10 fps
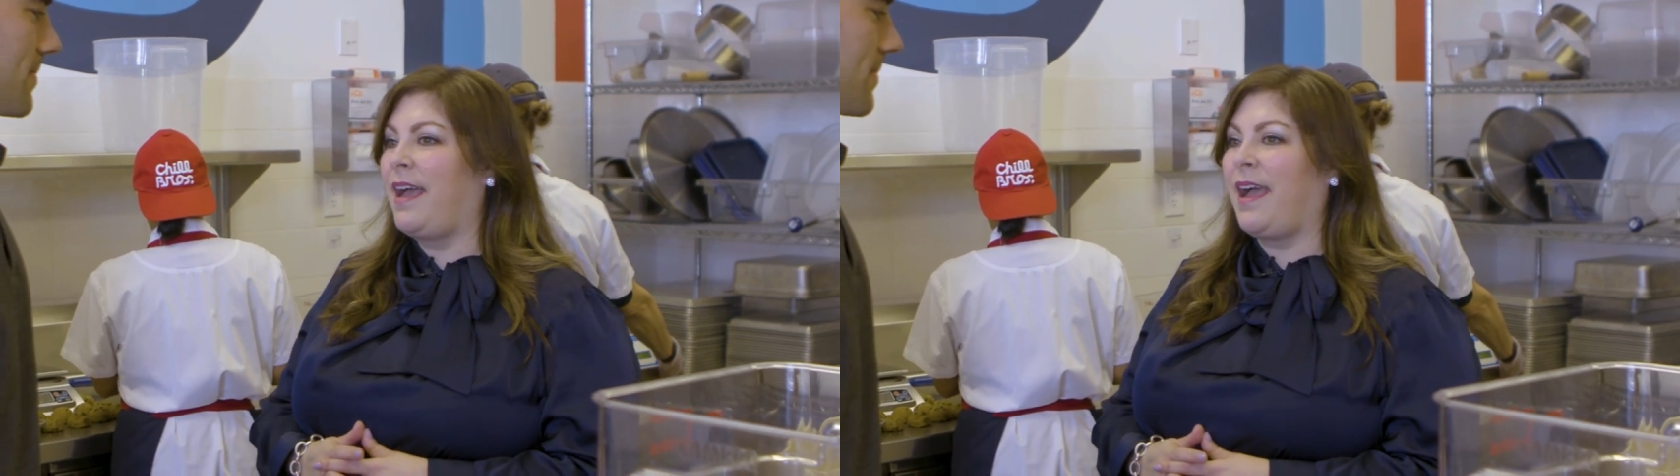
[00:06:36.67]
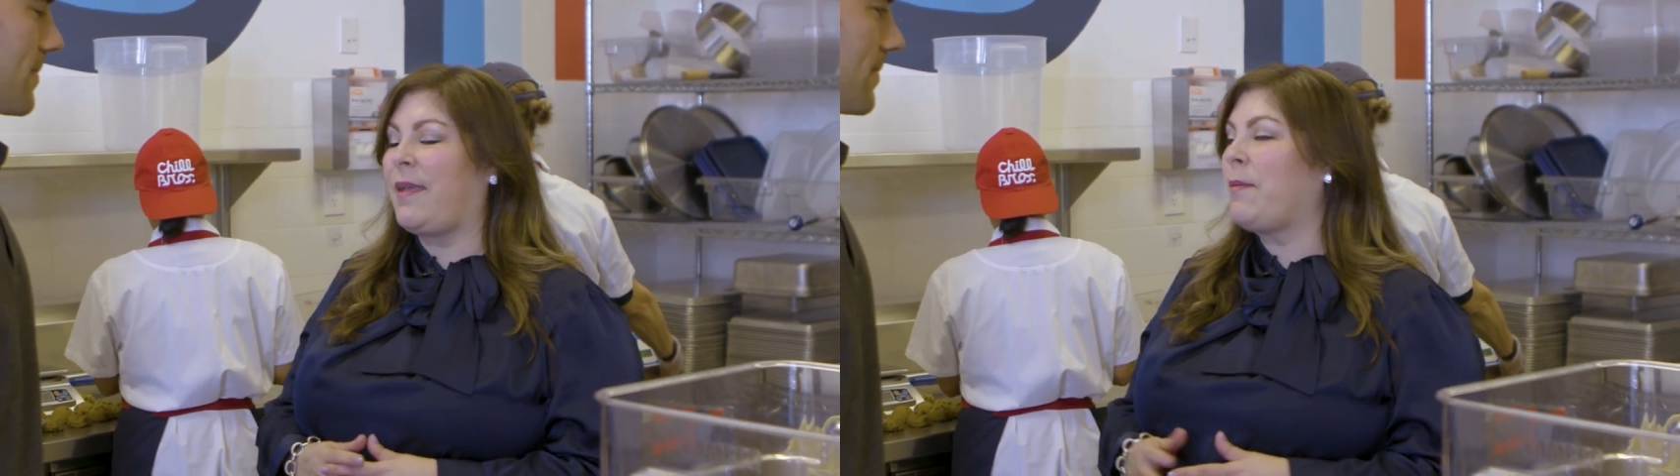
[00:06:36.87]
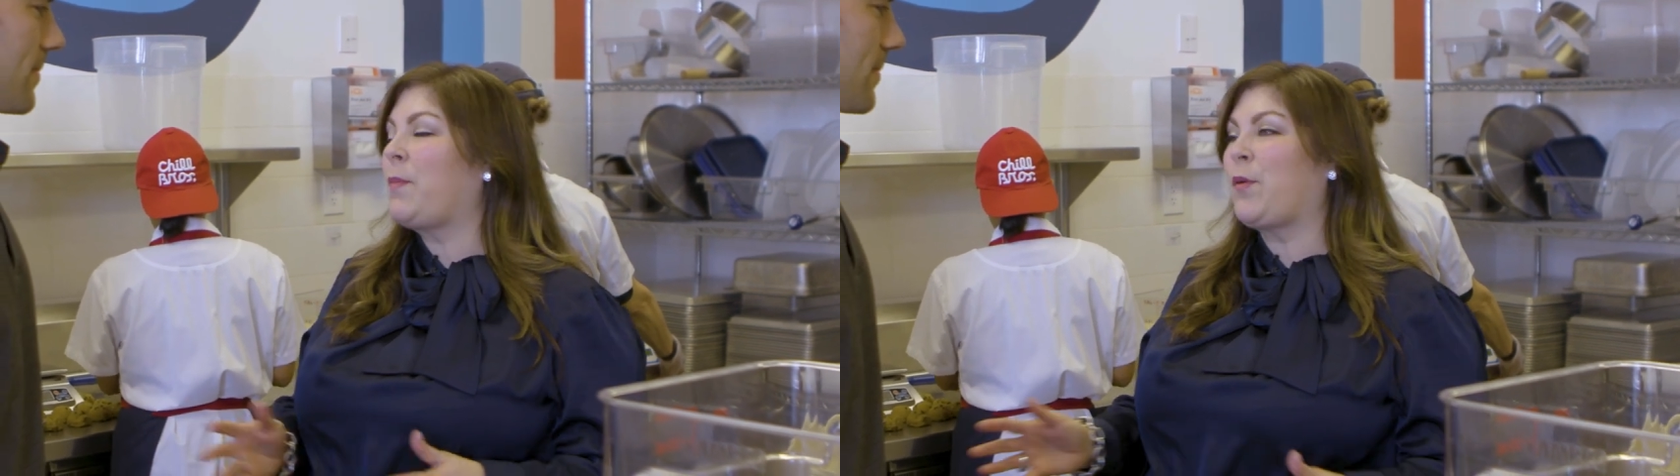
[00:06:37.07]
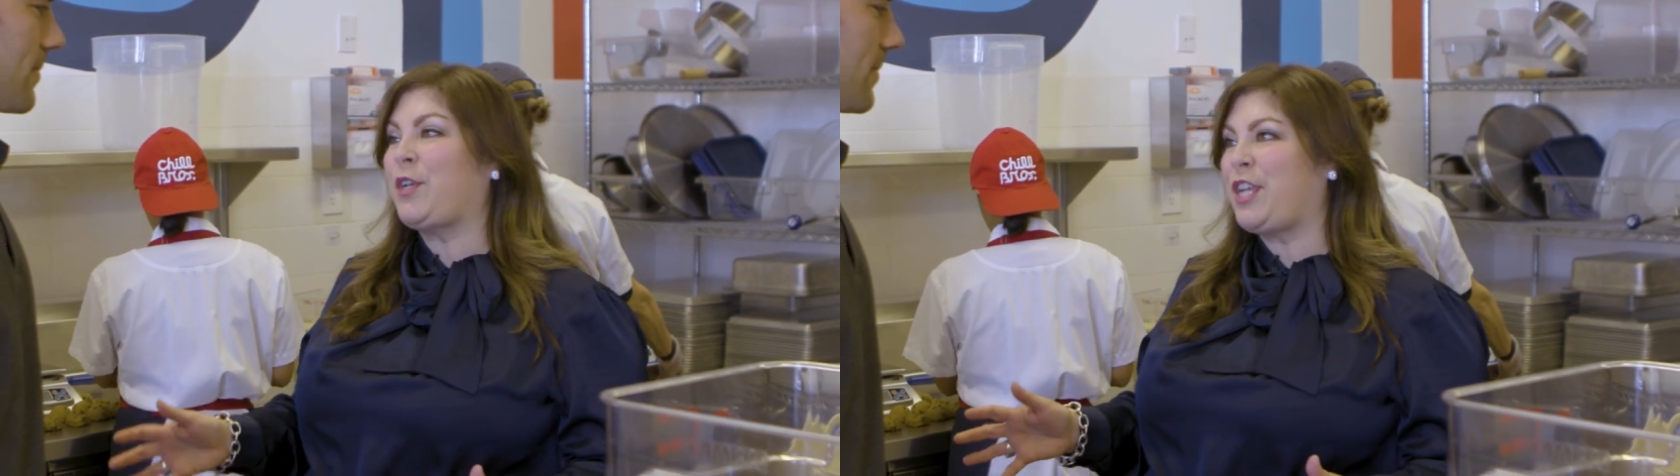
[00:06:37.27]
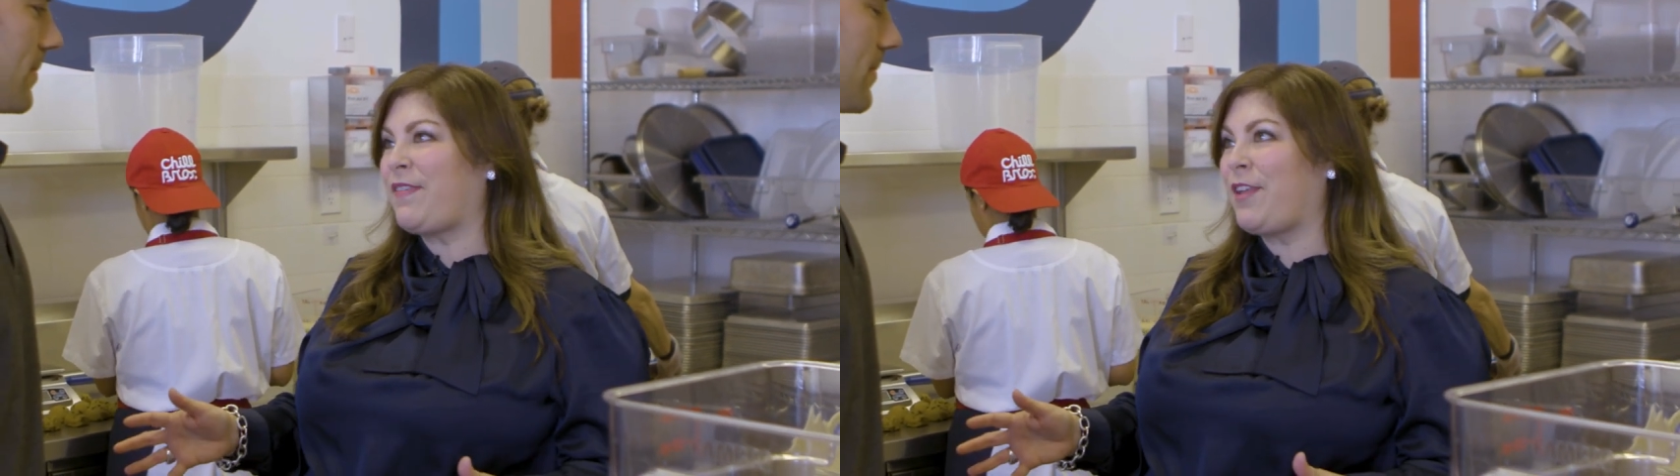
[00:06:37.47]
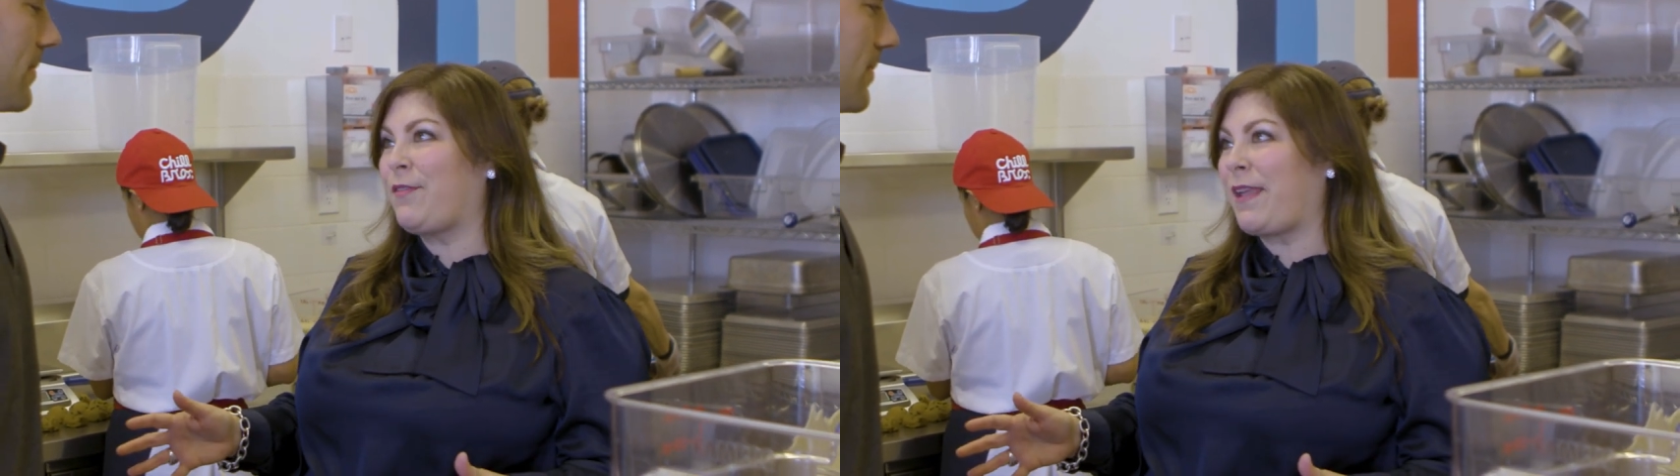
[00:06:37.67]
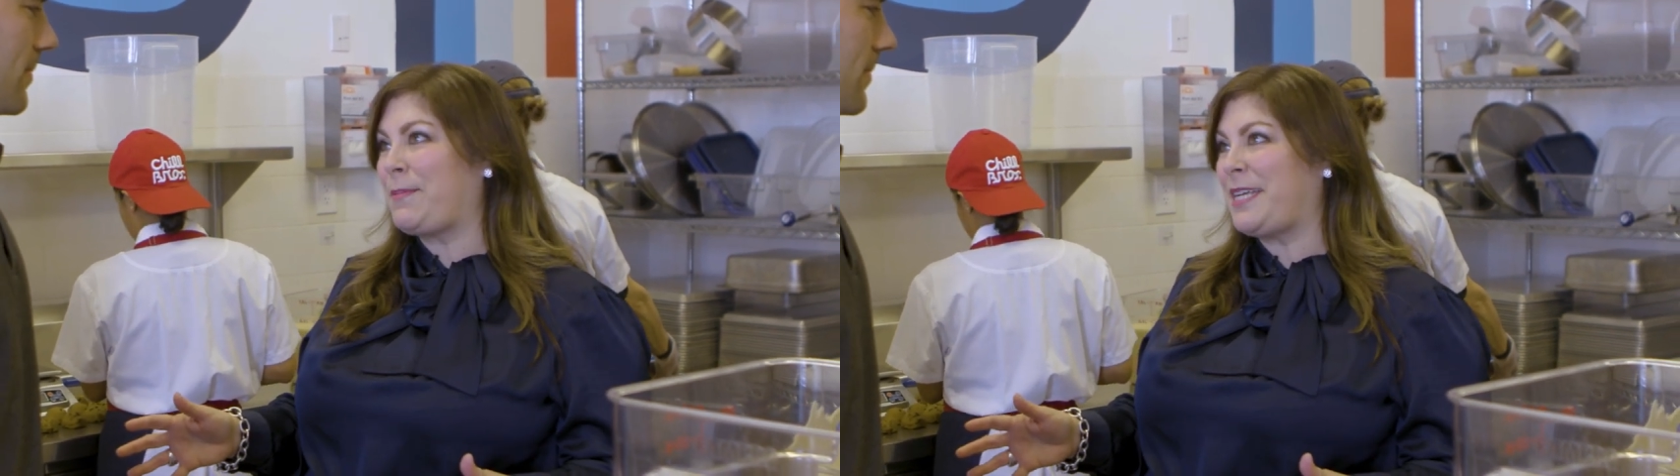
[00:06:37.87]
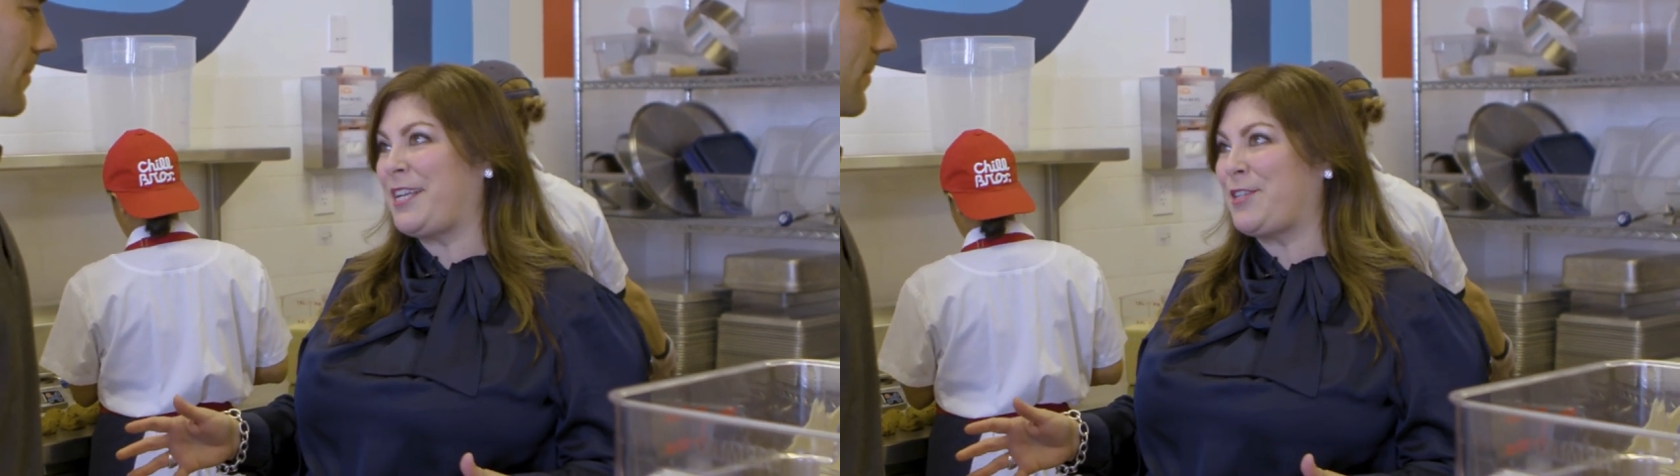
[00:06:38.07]
I appreciate that you've
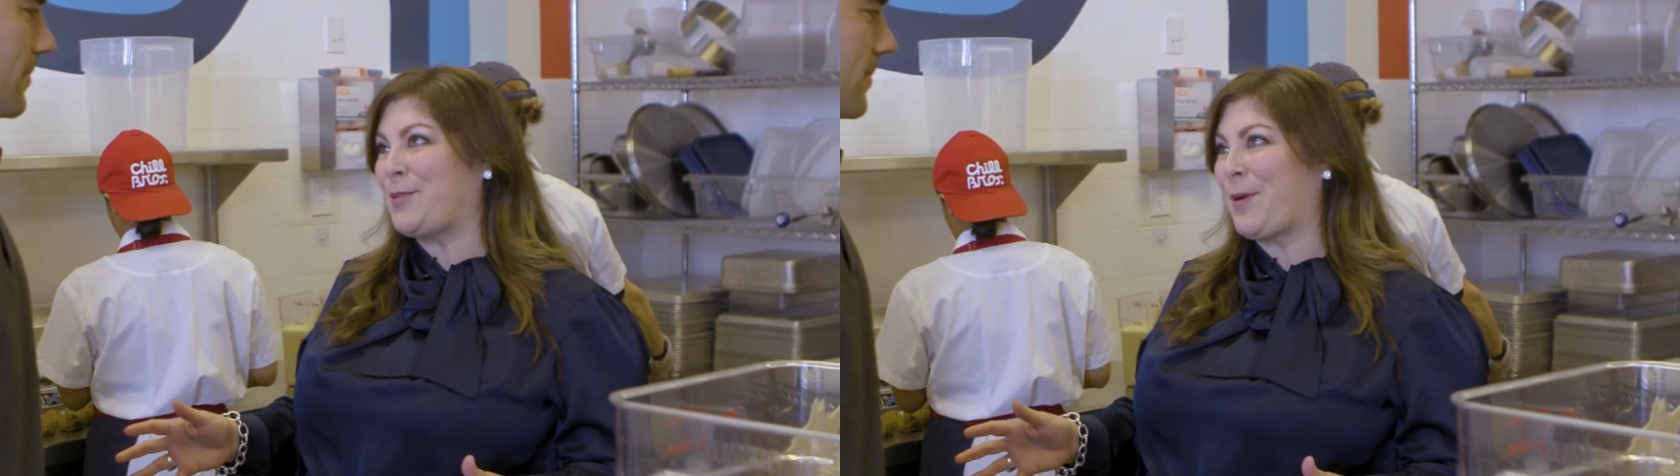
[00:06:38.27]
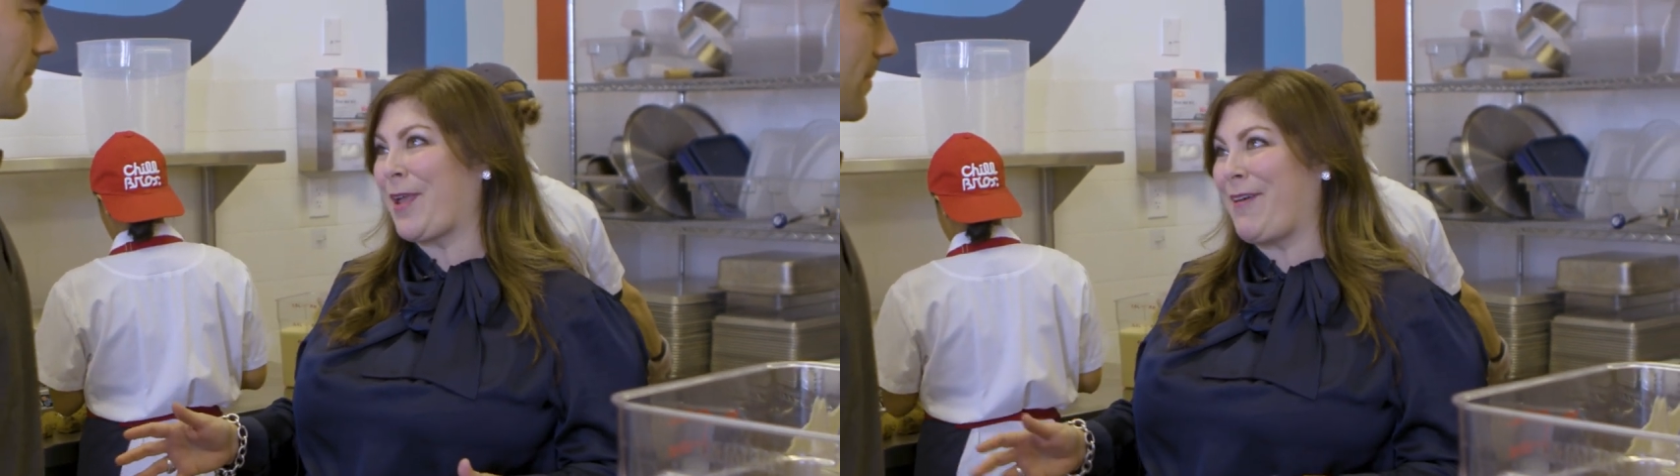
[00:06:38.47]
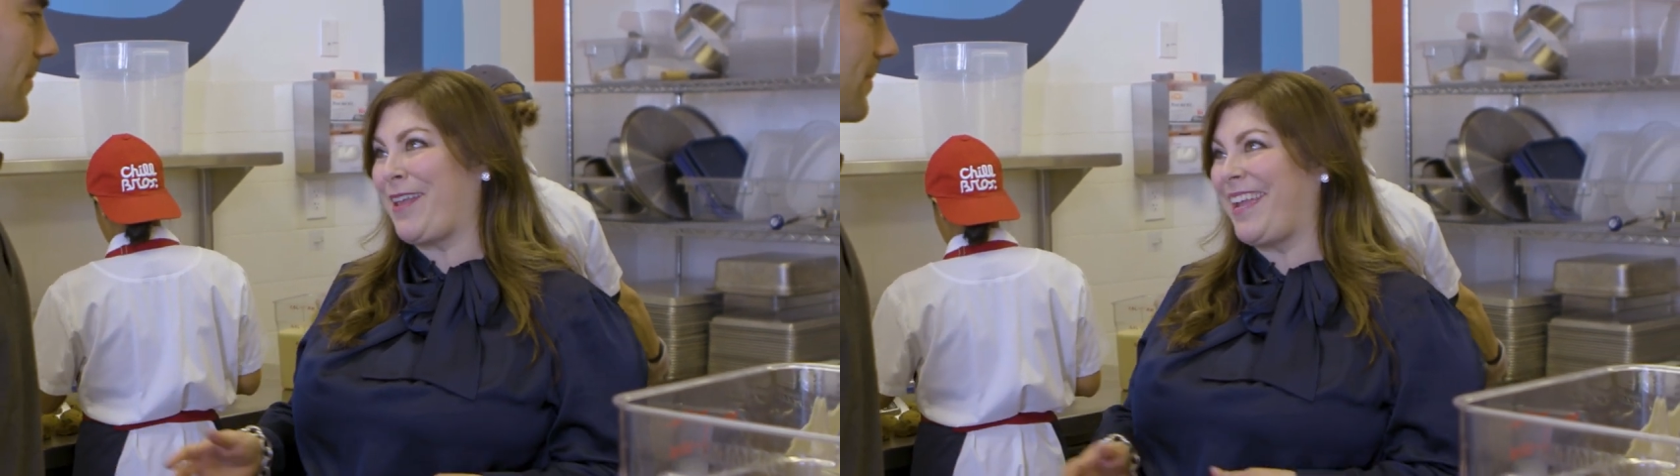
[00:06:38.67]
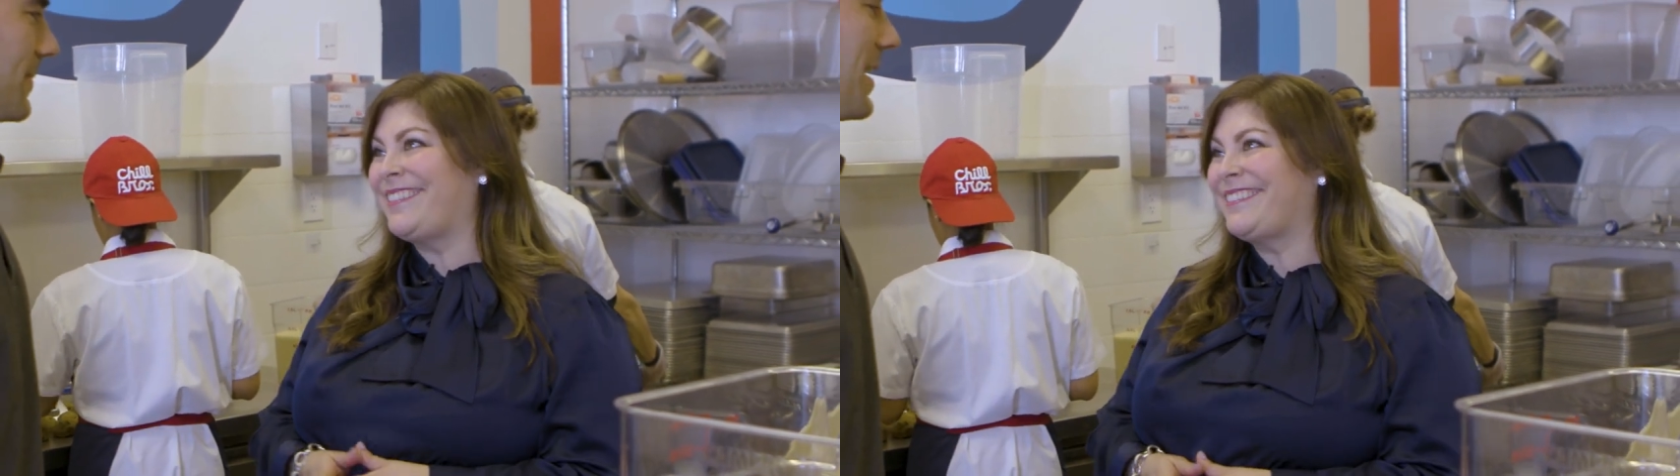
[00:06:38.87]
kept it in Hillsborough County.